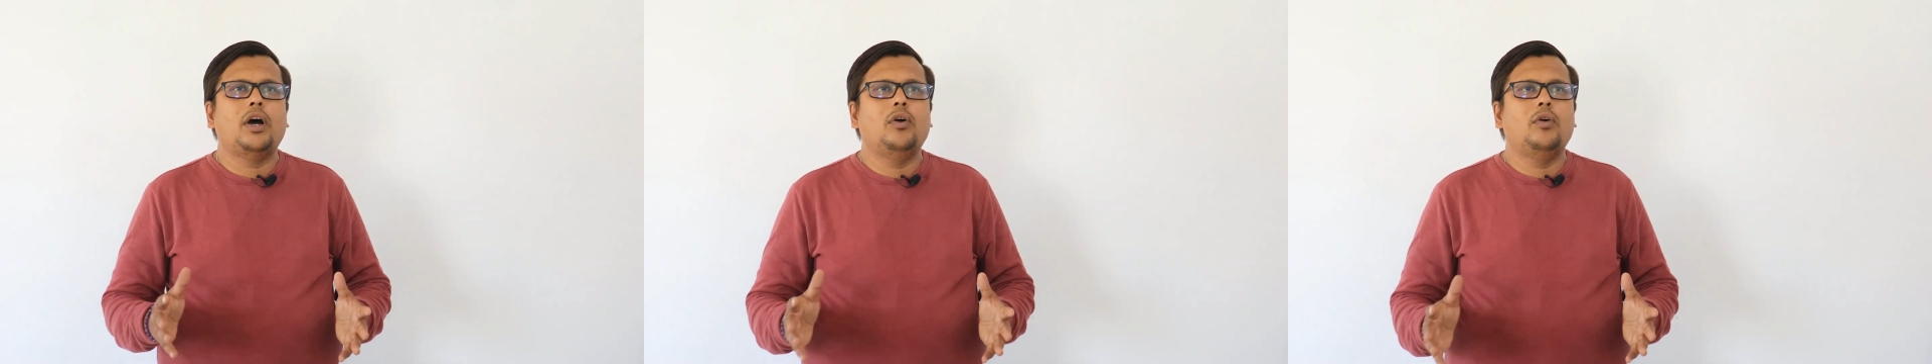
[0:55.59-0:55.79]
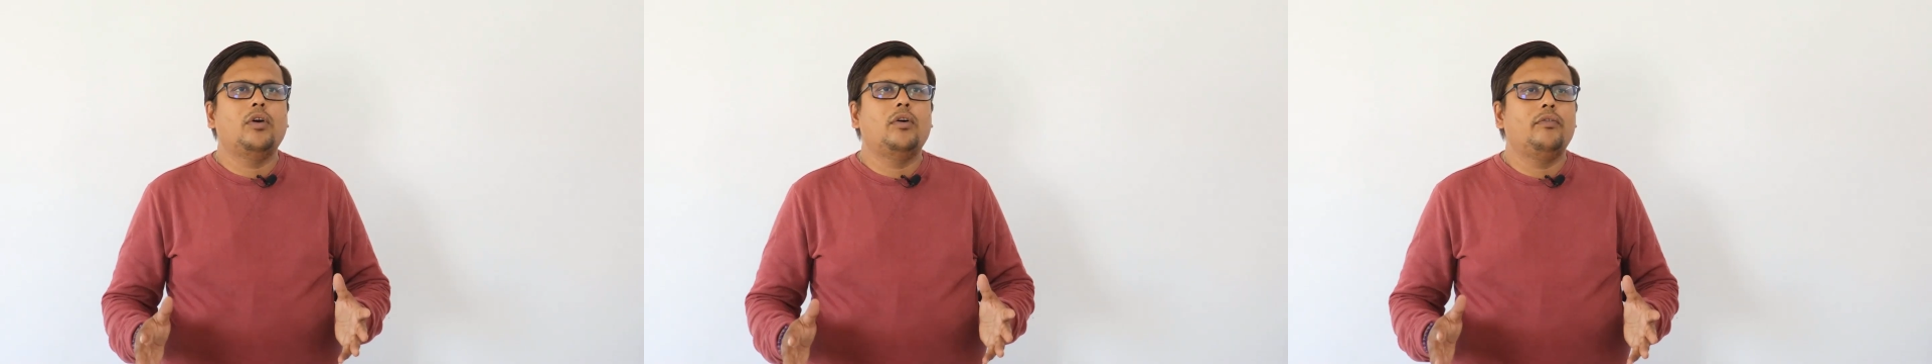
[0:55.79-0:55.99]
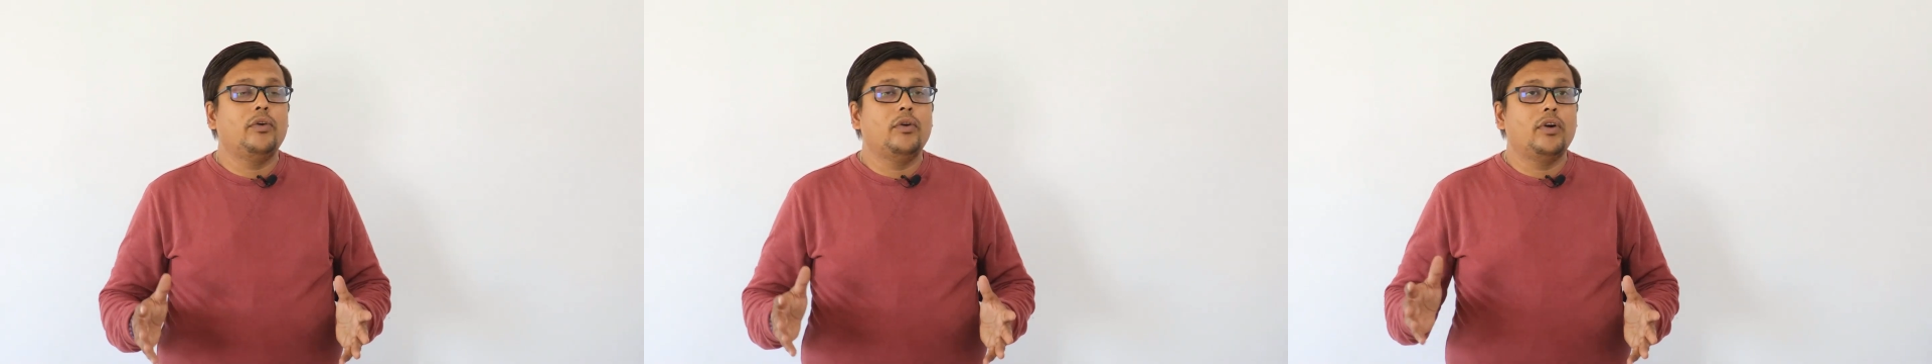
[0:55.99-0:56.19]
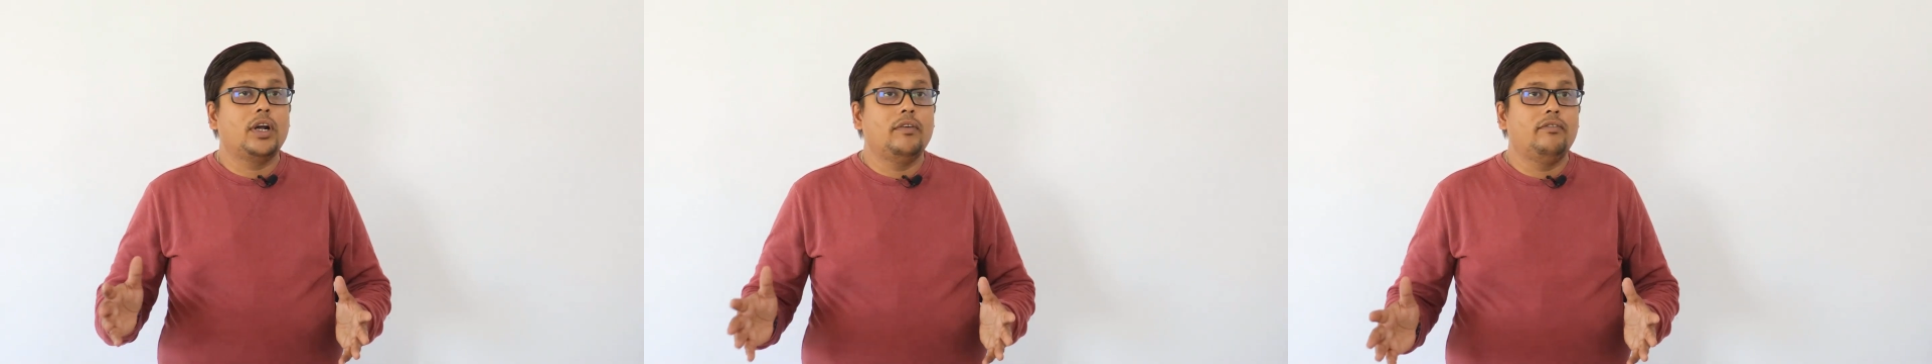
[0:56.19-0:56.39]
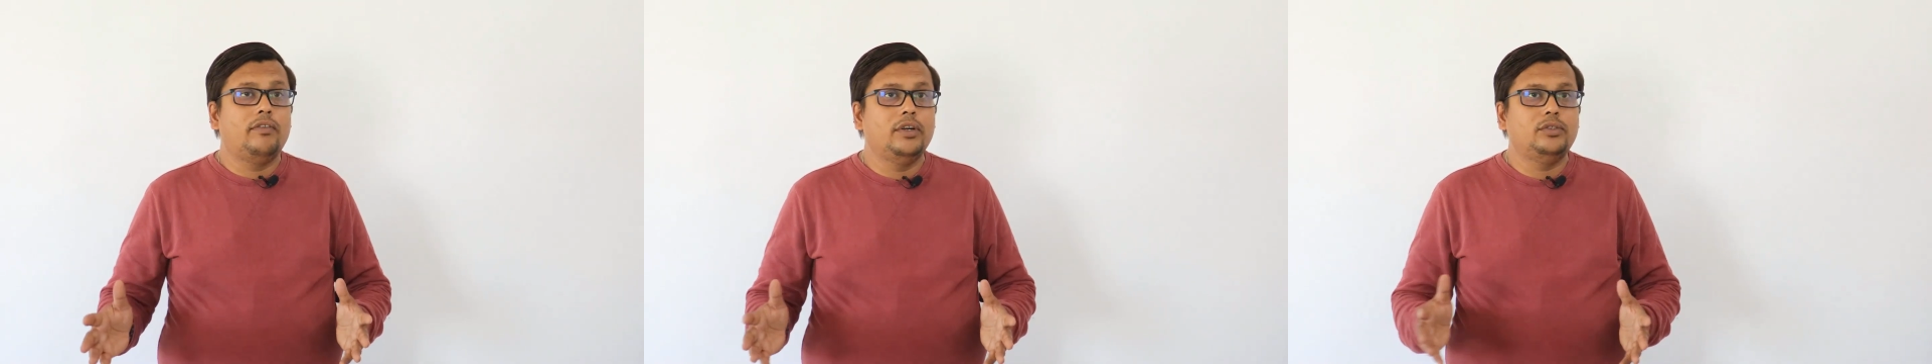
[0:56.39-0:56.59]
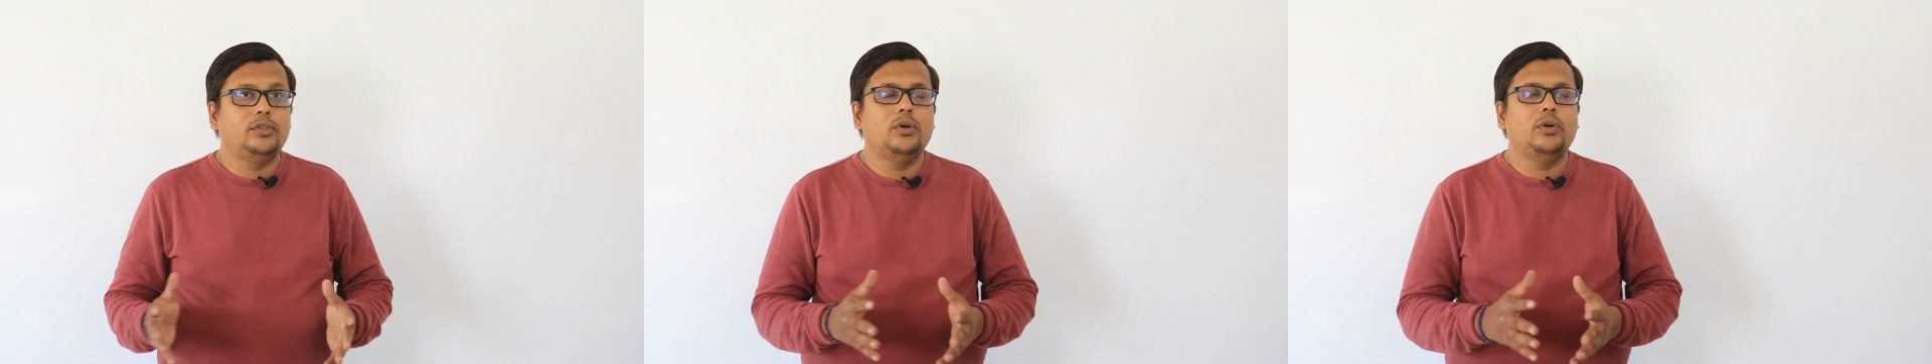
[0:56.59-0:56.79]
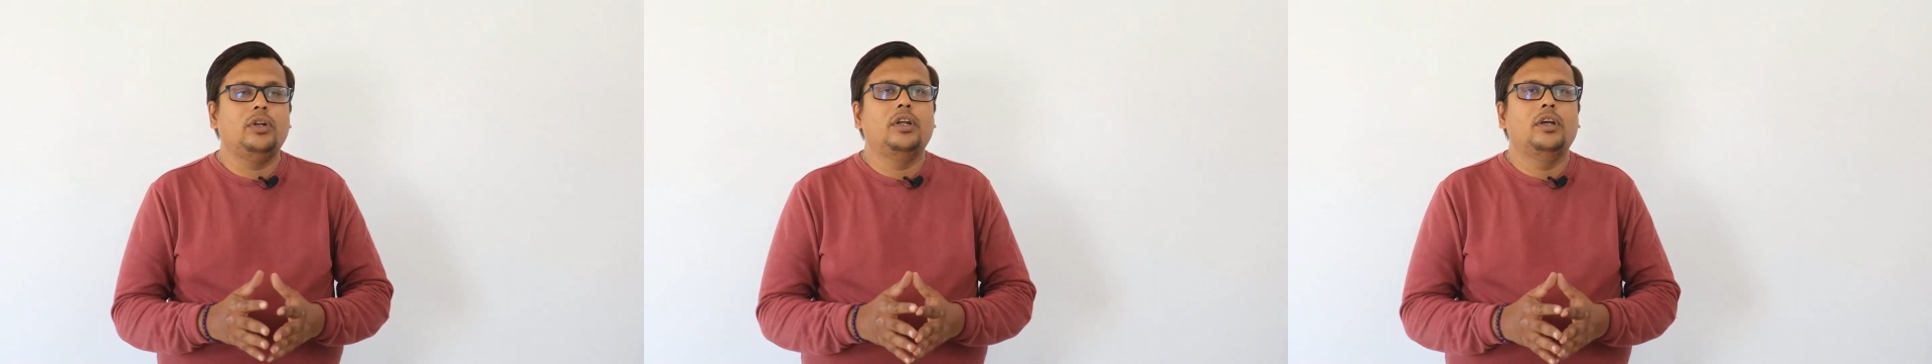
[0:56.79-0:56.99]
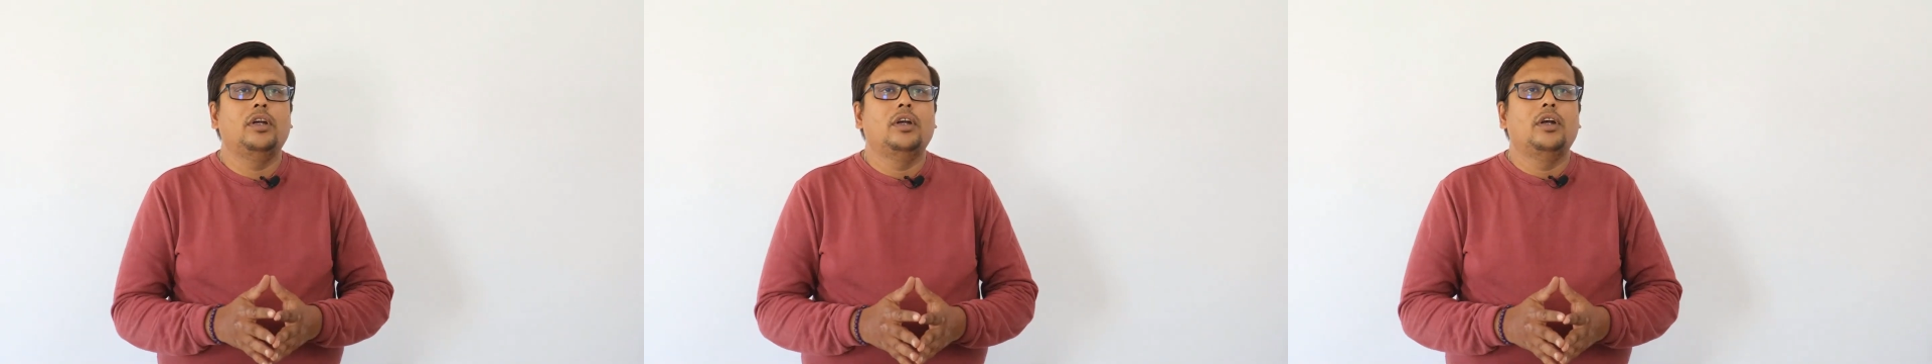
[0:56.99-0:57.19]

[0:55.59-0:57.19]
out of your comfort zone.